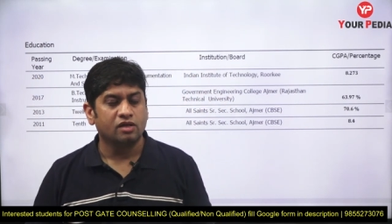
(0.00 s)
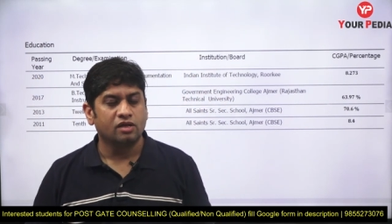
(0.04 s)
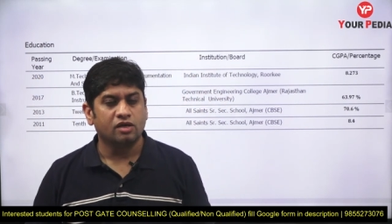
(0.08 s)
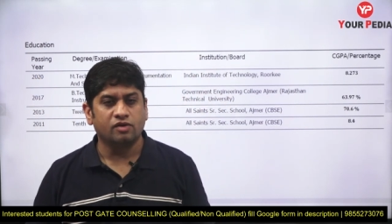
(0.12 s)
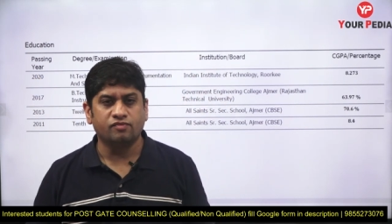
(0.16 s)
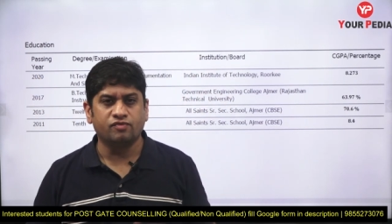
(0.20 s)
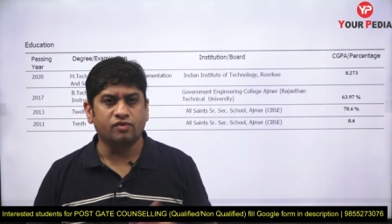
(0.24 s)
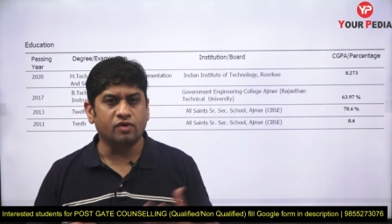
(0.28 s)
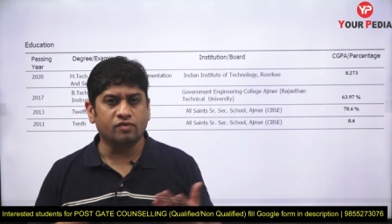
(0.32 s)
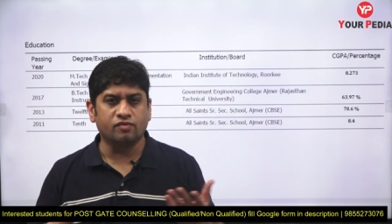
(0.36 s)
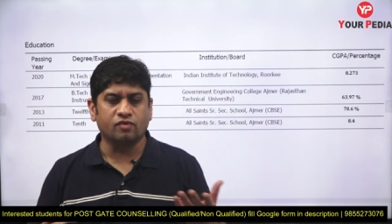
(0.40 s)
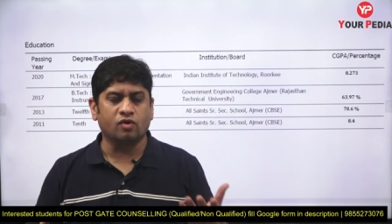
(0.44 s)

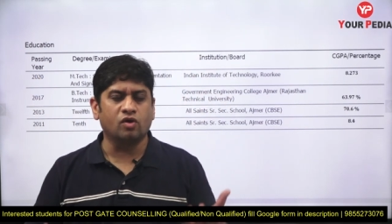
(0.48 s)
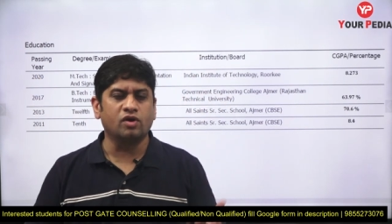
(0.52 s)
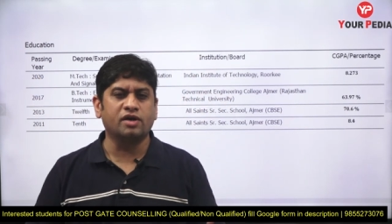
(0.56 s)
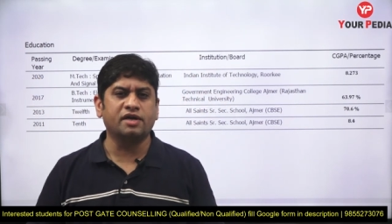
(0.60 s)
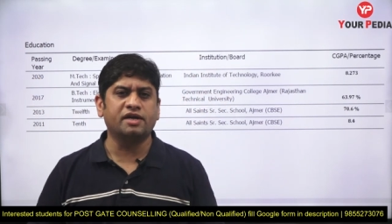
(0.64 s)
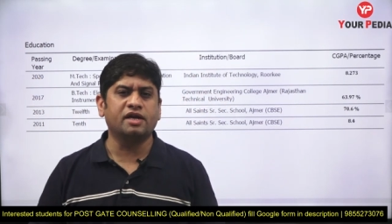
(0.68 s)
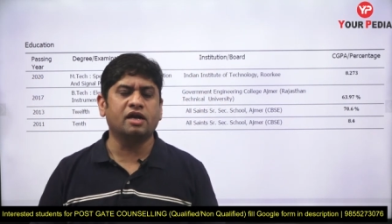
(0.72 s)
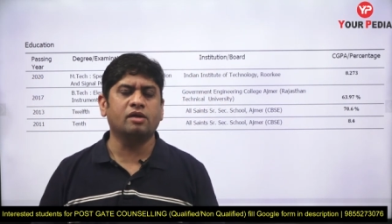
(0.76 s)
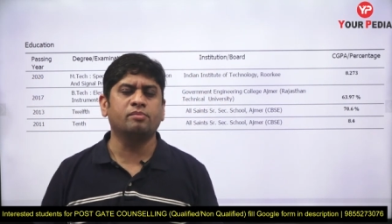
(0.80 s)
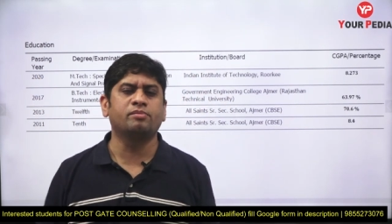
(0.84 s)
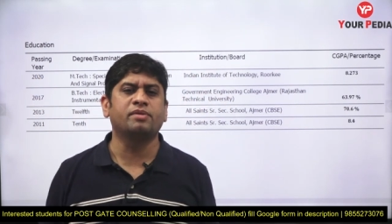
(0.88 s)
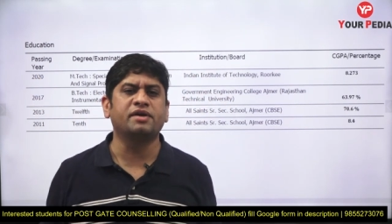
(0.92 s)
If you have only
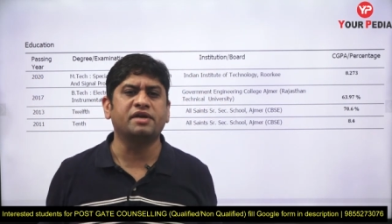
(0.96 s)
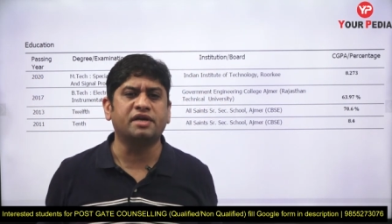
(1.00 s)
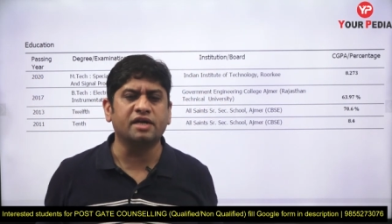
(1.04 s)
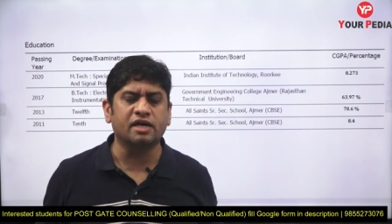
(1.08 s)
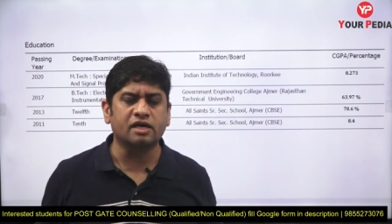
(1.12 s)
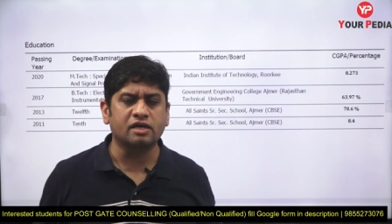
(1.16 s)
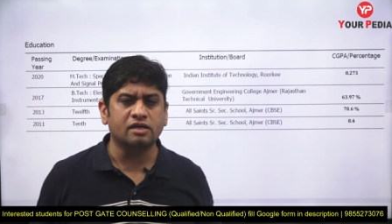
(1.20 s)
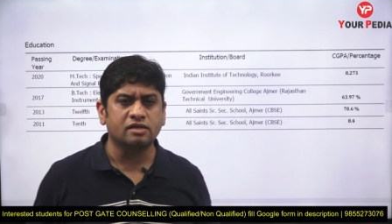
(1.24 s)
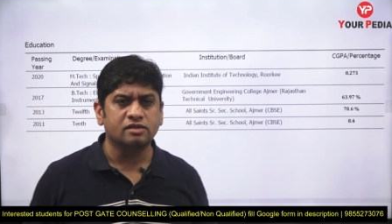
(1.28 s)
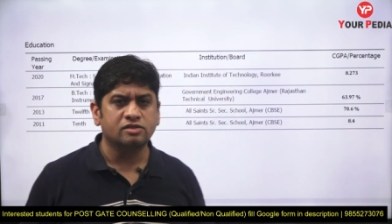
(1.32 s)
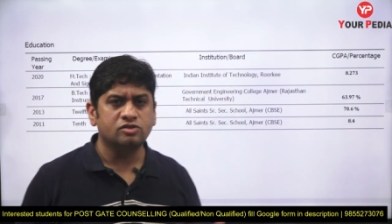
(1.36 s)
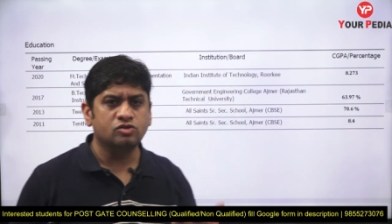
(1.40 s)
done
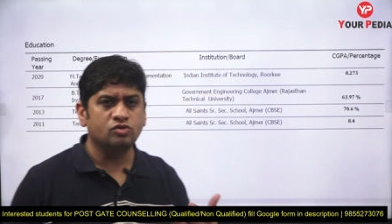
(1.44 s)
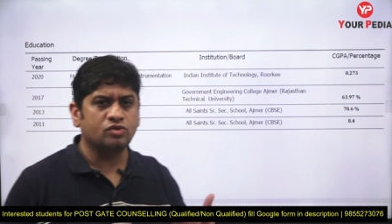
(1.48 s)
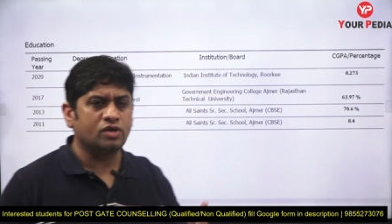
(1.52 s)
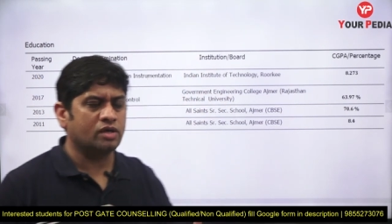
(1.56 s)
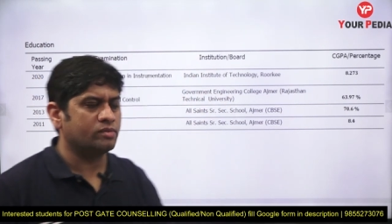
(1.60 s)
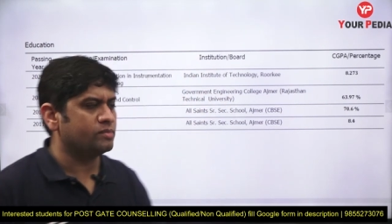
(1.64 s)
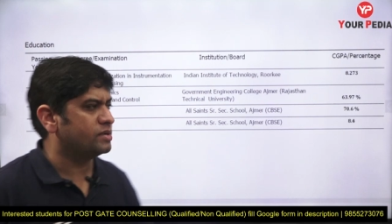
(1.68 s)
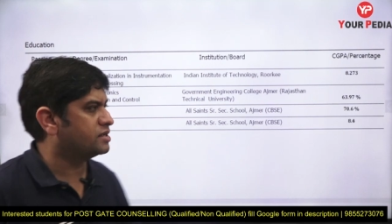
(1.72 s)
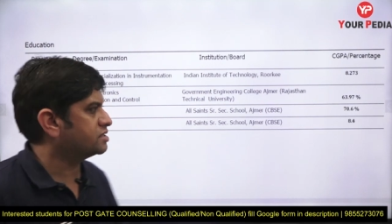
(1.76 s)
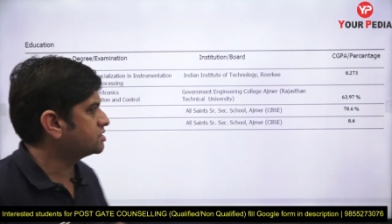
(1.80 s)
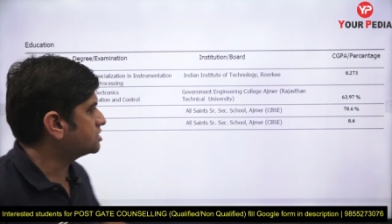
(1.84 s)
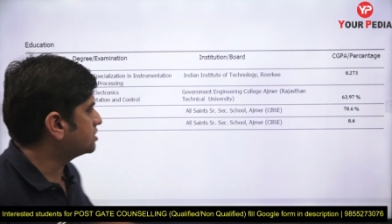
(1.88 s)
BTech, you
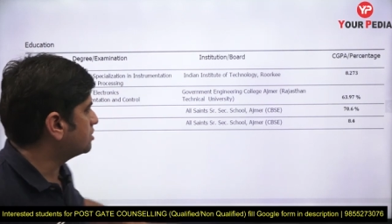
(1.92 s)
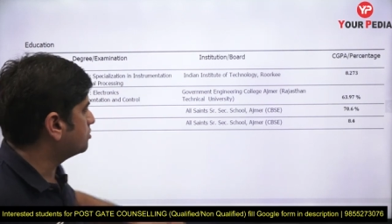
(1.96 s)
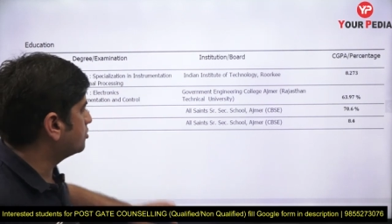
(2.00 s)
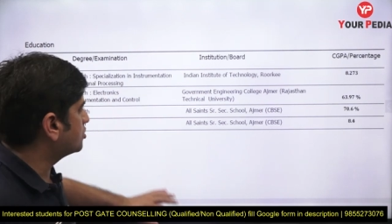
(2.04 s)
can mention